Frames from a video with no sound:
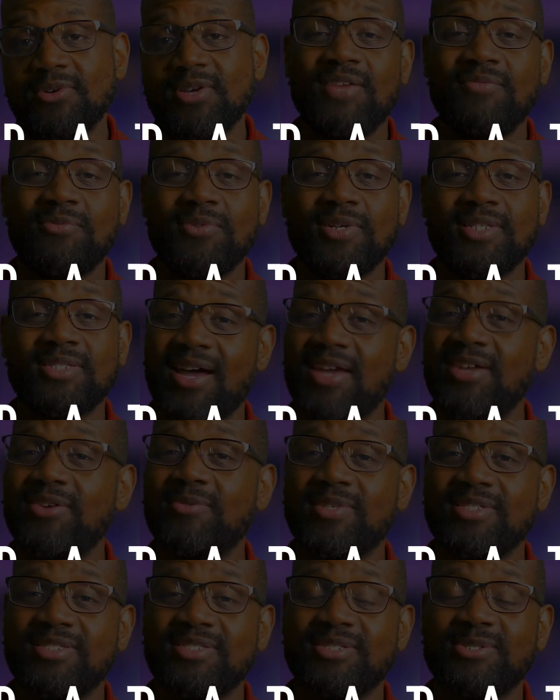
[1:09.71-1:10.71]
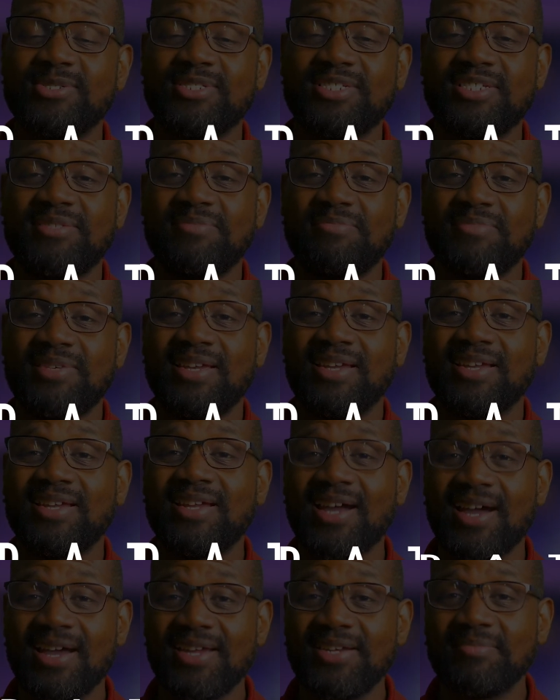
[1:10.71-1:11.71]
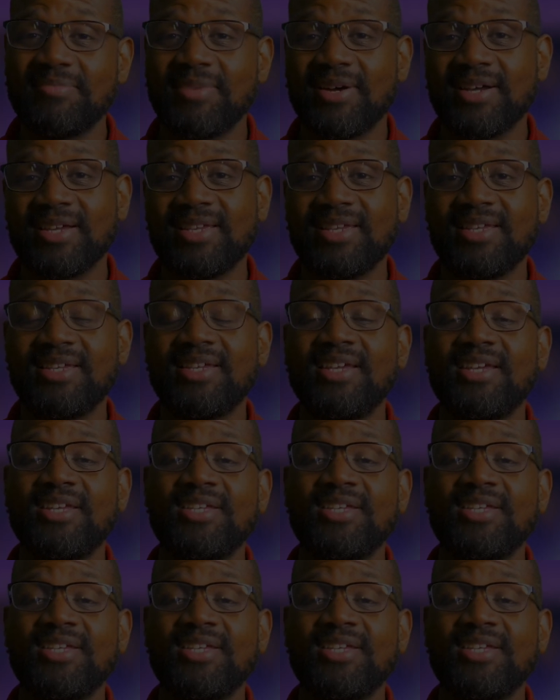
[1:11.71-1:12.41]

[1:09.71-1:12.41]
Even with iOS 13 being kind of buggy,